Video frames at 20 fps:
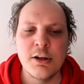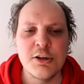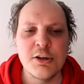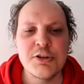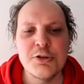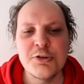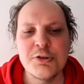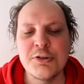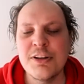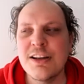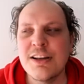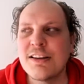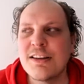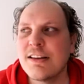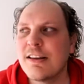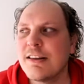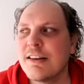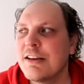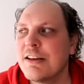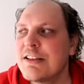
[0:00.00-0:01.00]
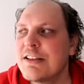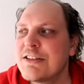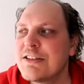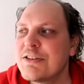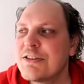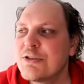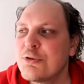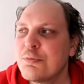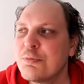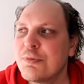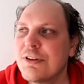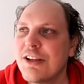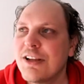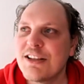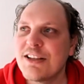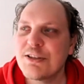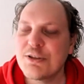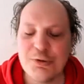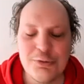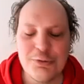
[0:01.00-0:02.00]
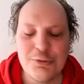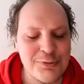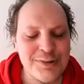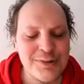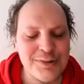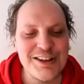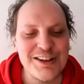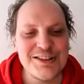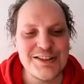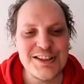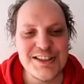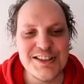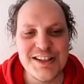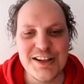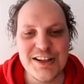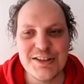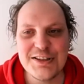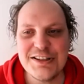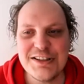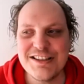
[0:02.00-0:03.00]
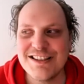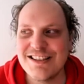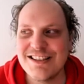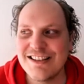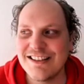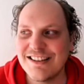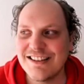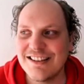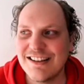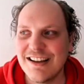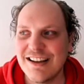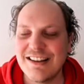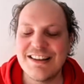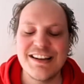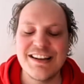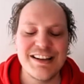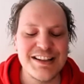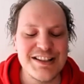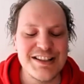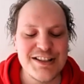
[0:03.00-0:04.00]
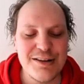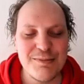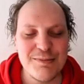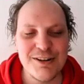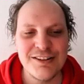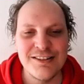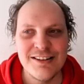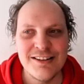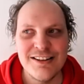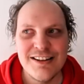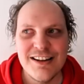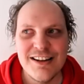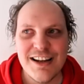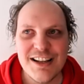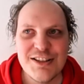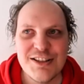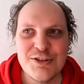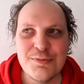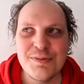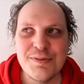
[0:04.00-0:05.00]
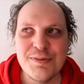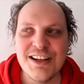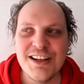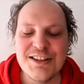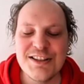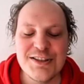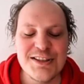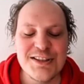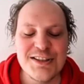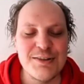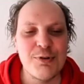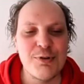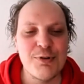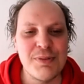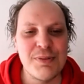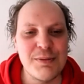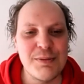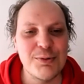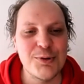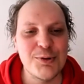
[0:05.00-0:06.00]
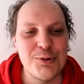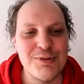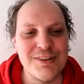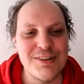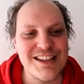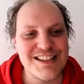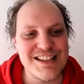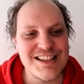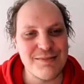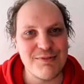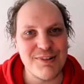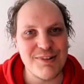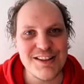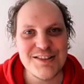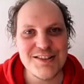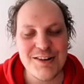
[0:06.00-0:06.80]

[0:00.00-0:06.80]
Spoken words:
also to that, I think it's super nice. So we launched this now since I think in the summer, and super nice to see what people do with this app, right?